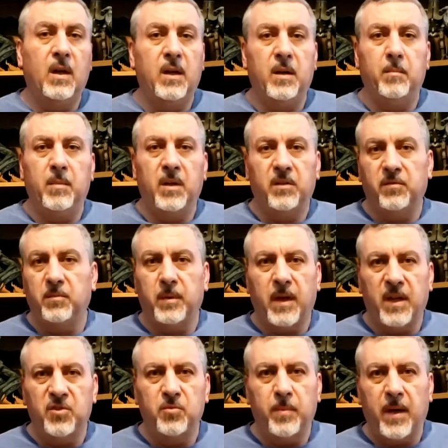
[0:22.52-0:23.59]
Hi, I'm Mike from
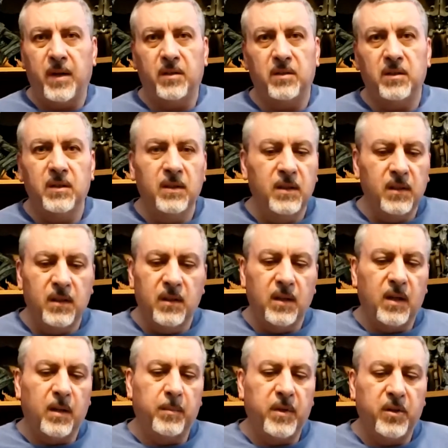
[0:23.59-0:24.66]
Kaiju Battle.
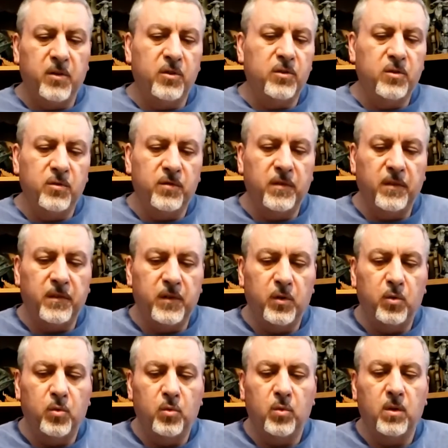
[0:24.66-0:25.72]
I'm here to
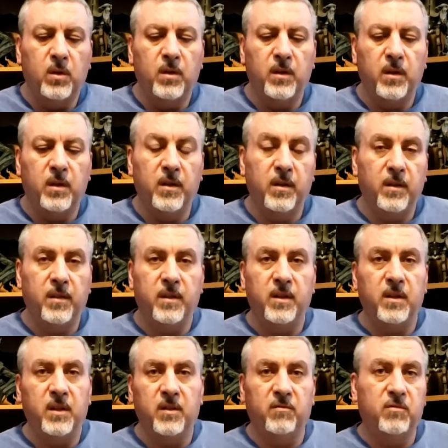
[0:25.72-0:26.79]
review
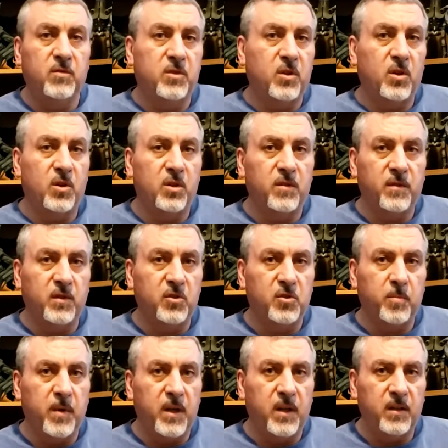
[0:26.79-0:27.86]
the Return of
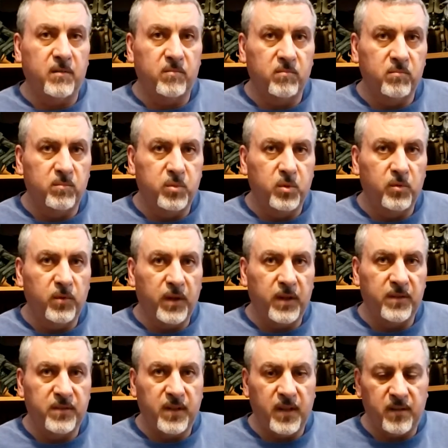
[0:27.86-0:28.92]
Ultraman Blu-ray
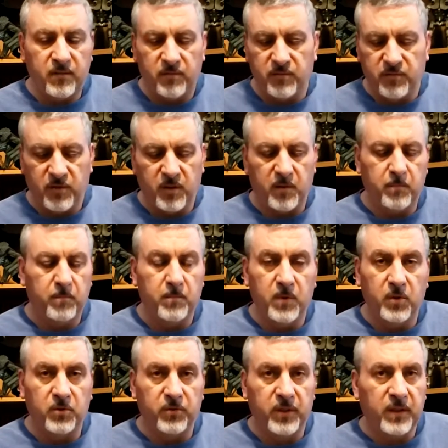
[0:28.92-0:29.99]
set from Mill
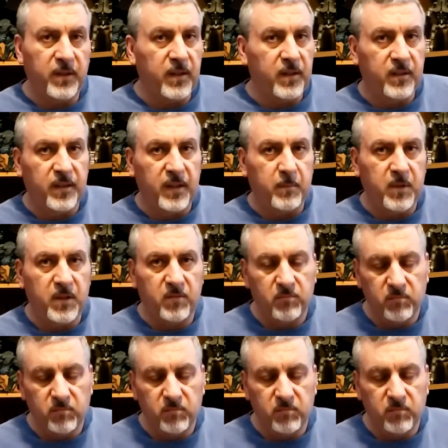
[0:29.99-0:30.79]
Creek Entertainment.